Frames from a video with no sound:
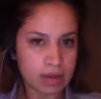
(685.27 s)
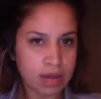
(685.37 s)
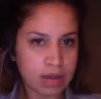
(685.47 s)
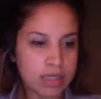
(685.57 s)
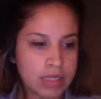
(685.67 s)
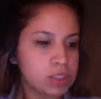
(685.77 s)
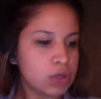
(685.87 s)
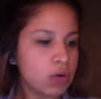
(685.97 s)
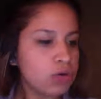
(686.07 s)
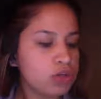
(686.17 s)
So
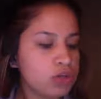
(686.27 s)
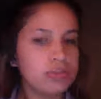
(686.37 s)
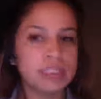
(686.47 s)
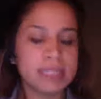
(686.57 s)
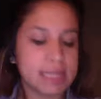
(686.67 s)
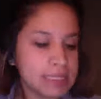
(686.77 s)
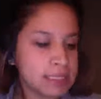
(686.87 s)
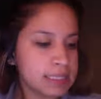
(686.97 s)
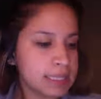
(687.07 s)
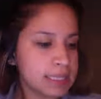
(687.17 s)
usually
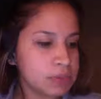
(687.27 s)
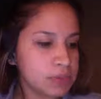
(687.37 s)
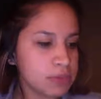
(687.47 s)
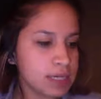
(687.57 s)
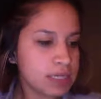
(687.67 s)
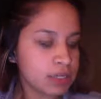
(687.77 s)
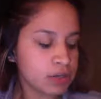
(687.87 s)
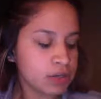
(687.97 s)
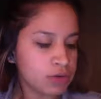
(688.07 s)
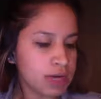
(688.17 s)
this one you got
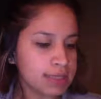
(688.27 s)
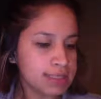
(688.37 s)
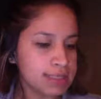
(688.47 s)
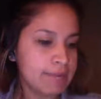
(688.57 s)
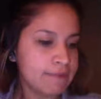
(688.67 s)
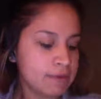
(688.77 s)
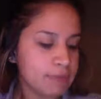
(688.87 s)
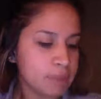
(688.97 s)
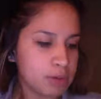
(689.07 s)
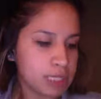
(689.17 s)
the same for both
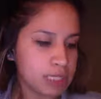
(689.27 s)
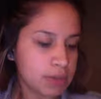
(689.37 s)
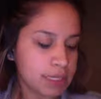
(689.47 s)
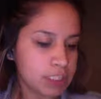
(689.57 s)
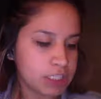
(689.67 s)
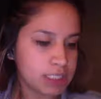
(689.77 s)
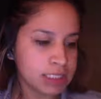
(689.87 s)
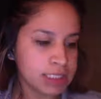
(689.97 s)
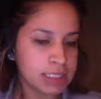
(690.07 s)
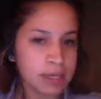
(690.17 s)
equations,
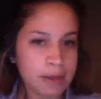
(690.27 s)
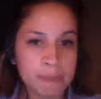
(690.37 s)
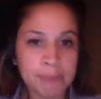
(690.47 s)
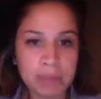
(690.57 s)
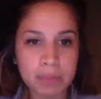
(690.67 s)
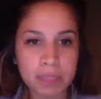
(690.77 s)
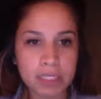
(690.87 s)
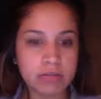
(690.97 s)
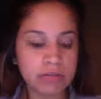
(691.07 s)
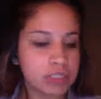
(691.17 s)
but
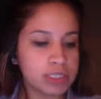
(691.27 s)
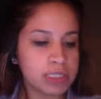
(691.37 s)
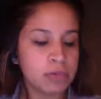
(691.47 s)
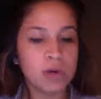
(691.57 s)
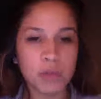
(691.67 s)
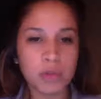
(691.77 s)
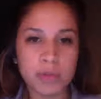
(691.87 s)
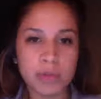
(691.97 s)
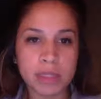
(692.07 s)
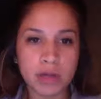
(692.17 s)
usually one will be
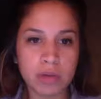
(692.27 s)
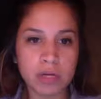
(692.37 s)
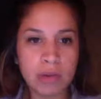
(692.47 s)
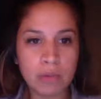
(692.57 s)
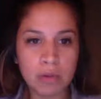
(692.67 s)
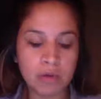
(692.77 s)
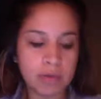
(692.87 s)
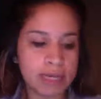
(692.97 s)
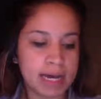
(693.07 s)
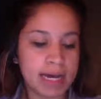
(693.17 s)
lower and one will be
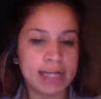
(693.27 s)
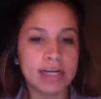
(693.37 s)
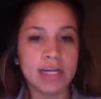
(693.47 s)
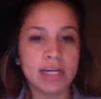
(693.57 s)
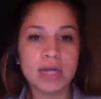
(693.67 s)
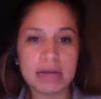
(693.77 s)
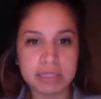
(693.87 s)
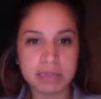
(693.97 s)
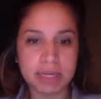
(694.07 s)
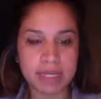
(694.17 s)
higher, and you have to pick the
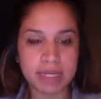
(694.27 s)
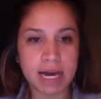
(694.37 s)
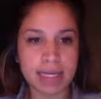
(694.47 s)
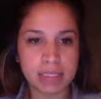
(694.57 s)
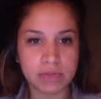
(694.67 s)
highest one.